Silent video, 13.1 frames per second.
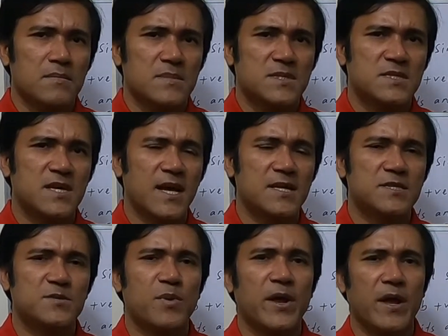
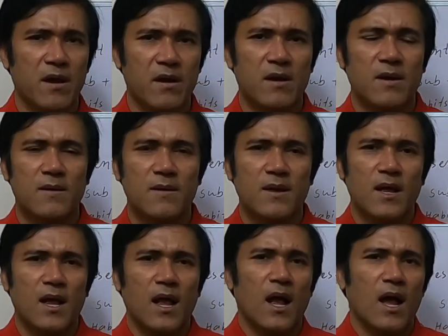says prayer.
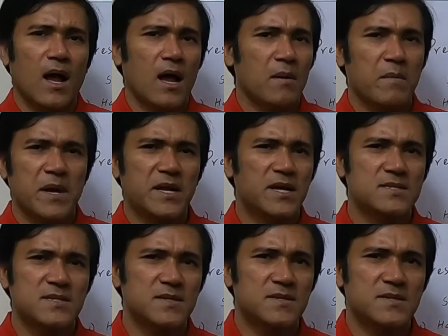He
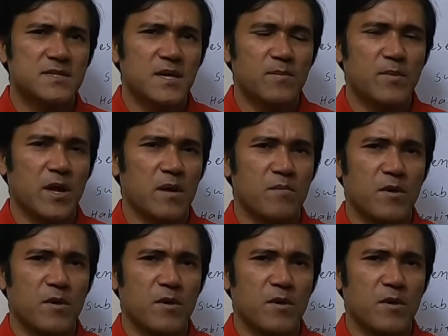doesn't say prayer.